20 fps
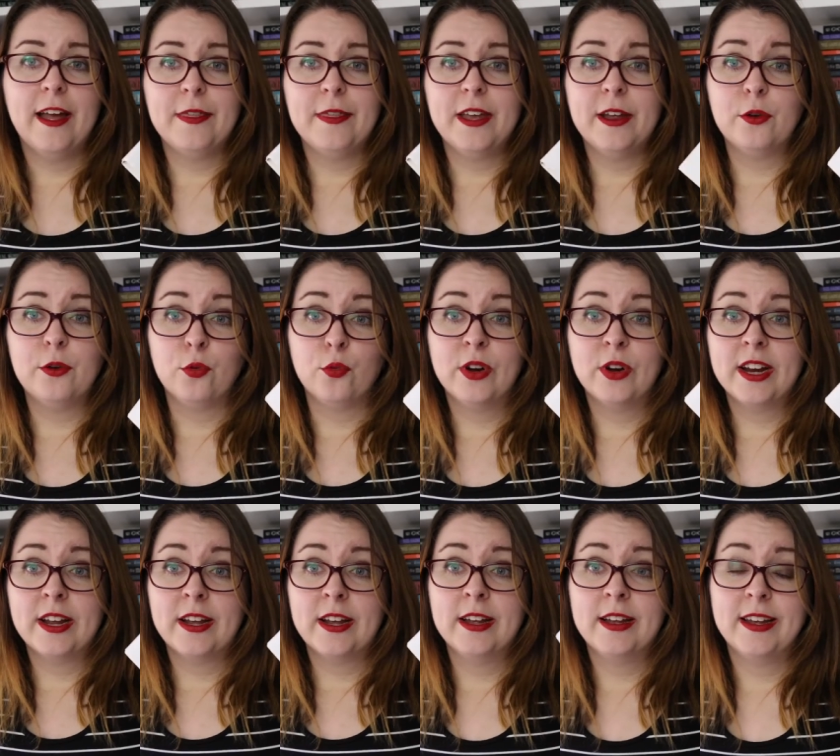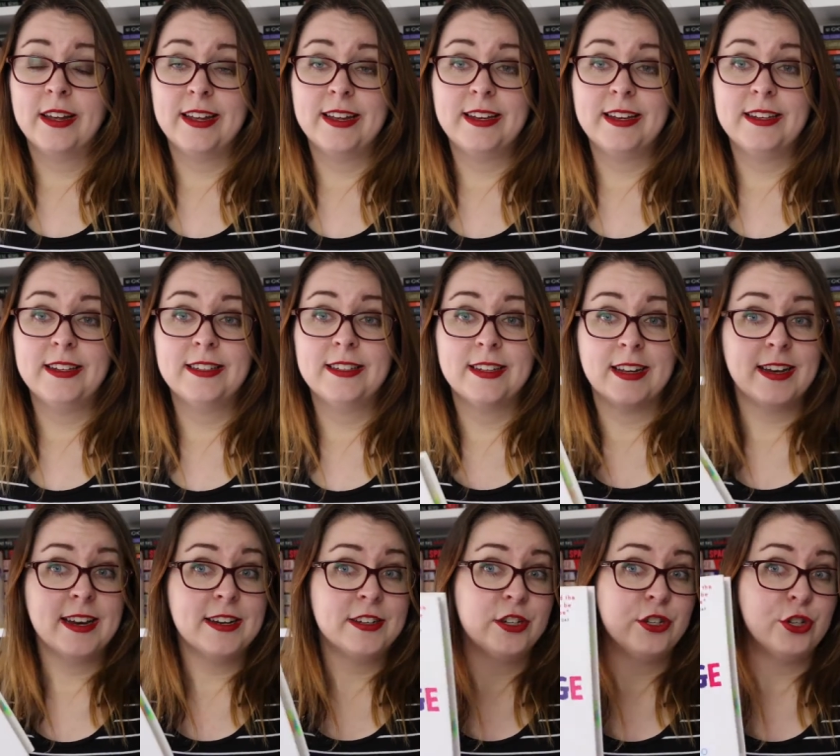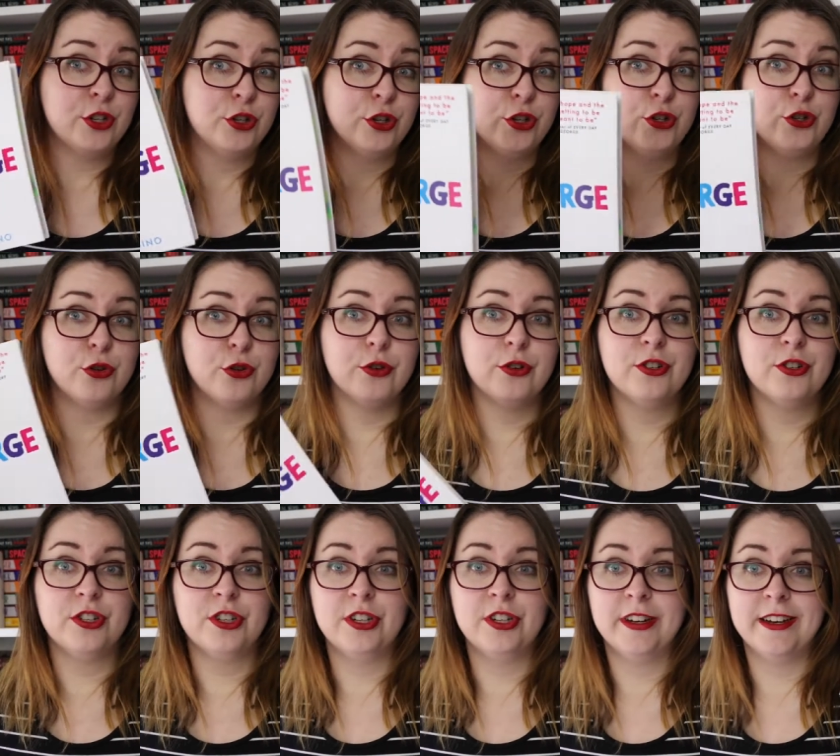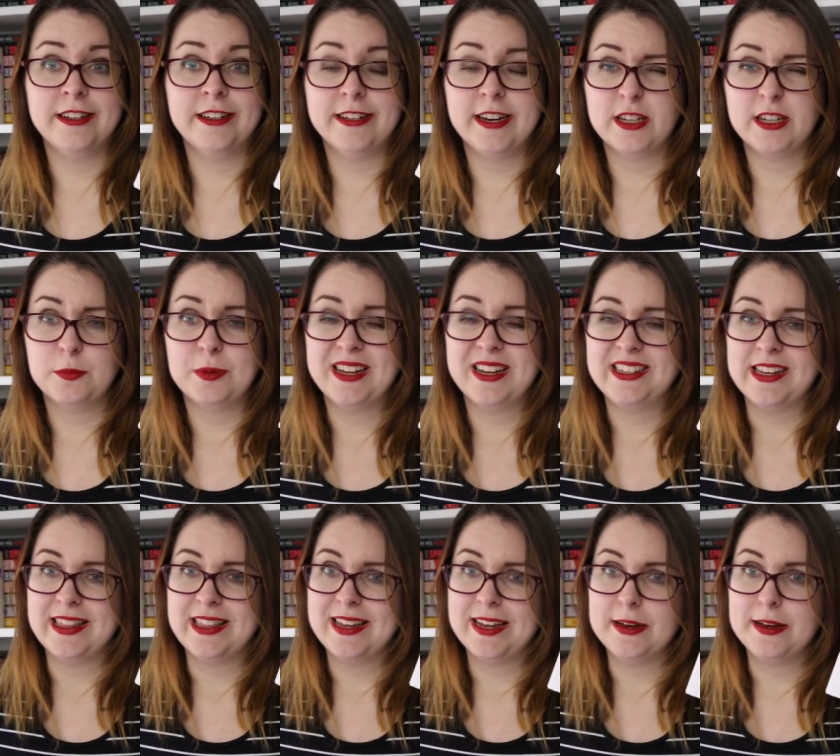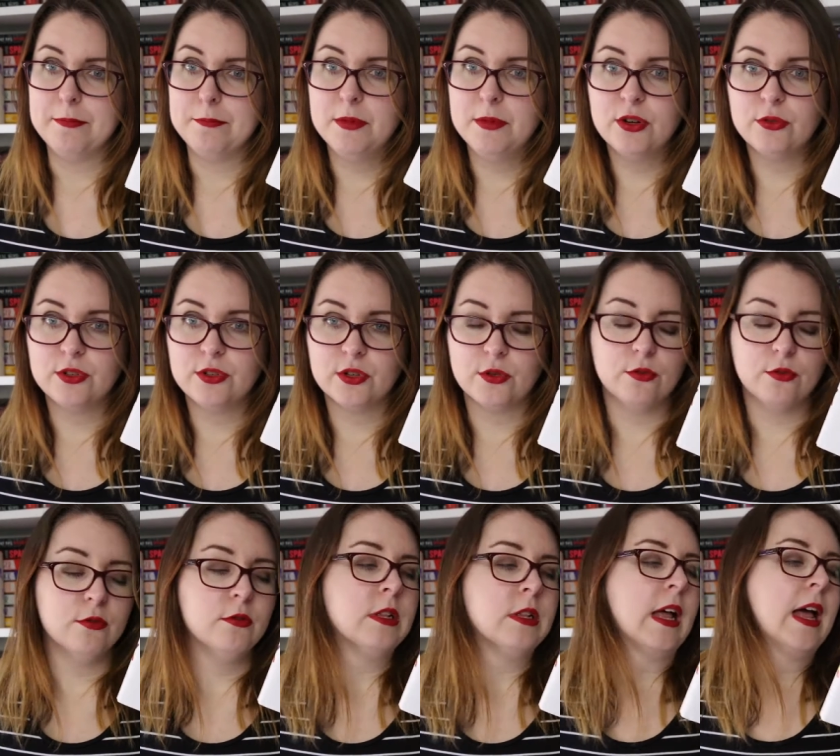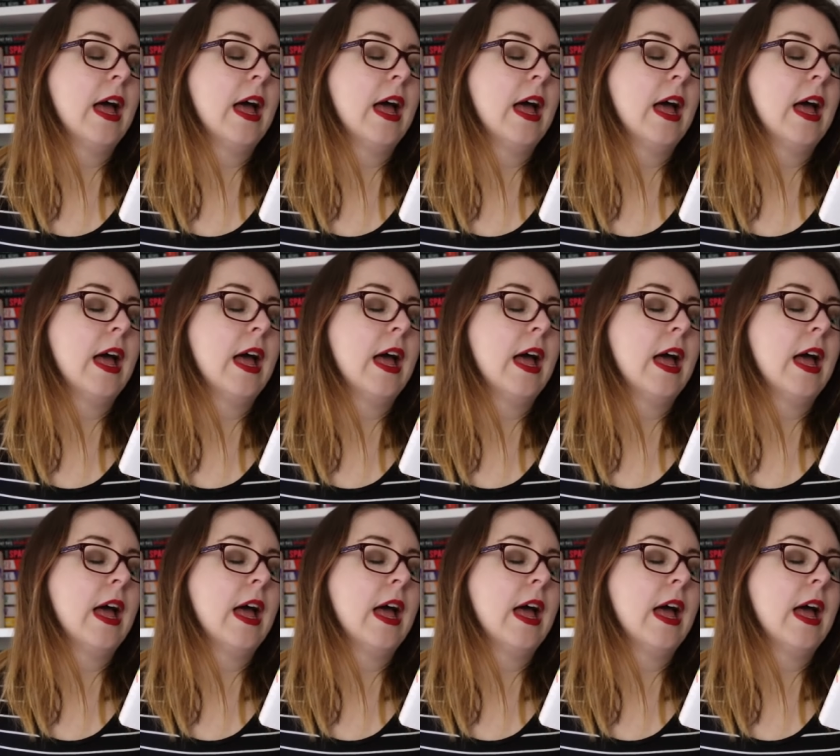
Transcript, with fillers: And then Rick is connected to George. It takes place, I think, in middle school.